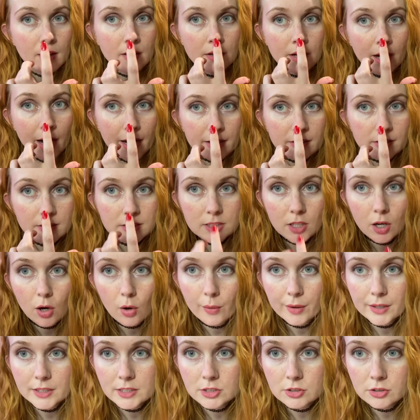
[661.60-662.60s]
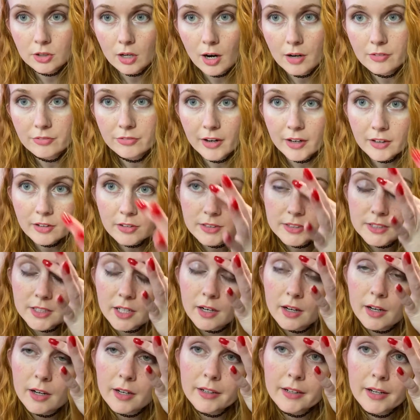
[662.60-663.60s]
I used to always draw freckles
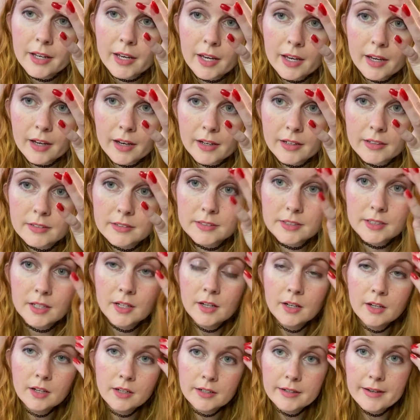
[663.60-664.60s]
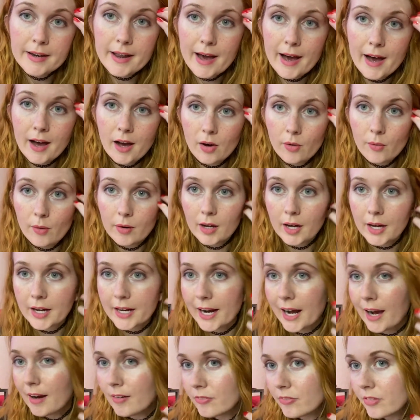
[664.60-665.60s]
on, and now I
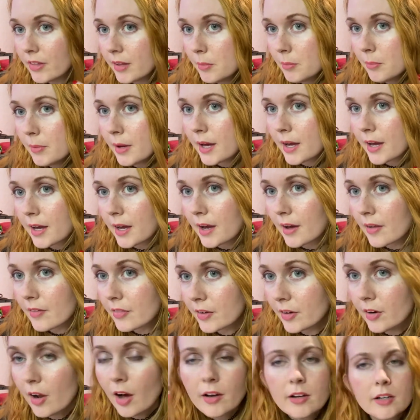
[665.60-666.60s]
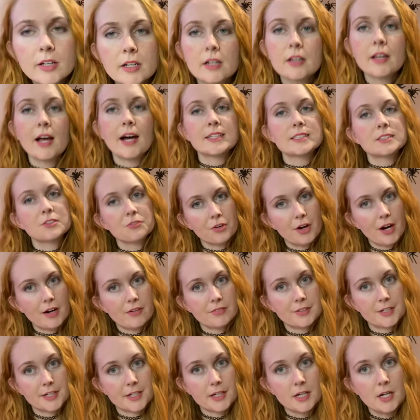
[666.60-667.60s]
have them, and they're not gonna last
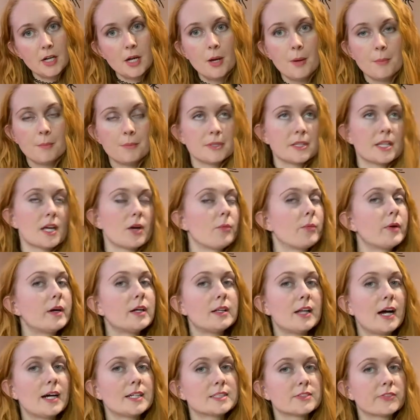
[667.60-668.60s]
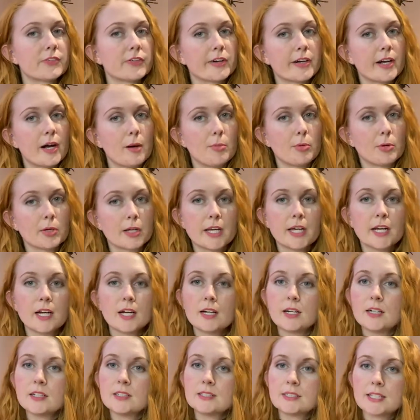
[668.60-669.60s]
forever, but they will last for a couple of
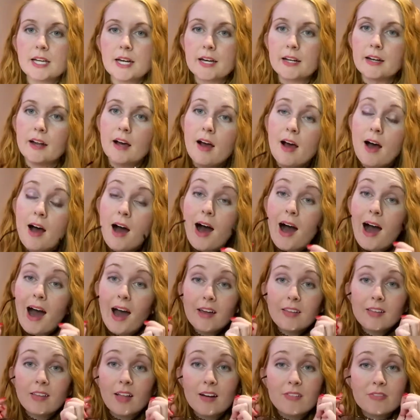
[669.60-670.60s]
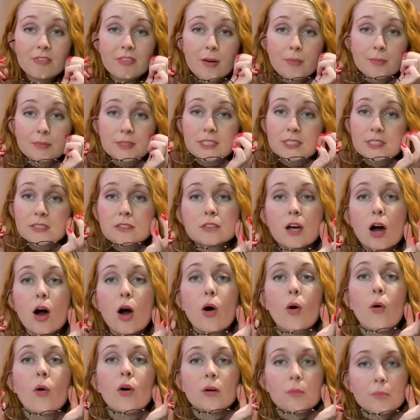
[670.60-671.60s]
years, and I love them
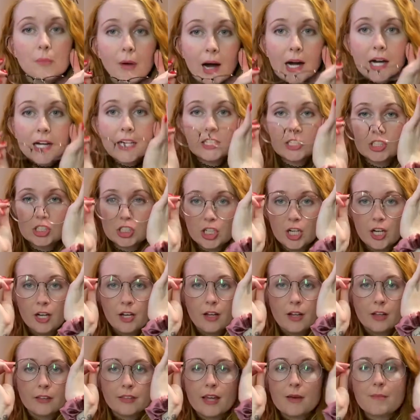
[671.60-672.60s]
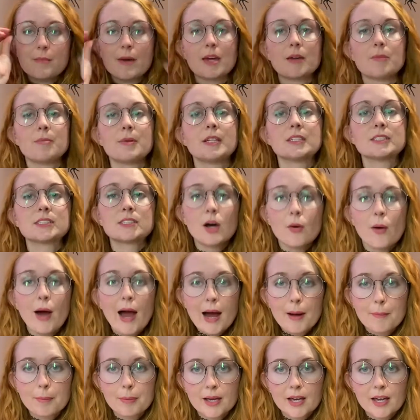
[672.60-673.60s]
so much. They make me so
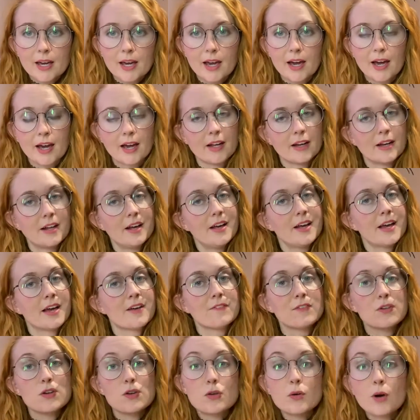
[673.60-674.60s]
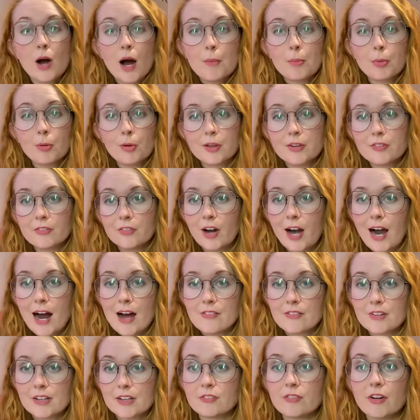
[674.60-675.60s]
happy, and if you got bullied for
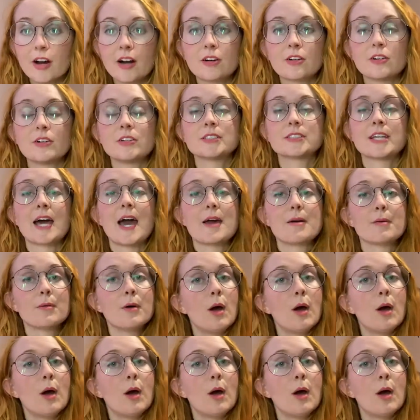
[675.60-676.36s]
having freckles, I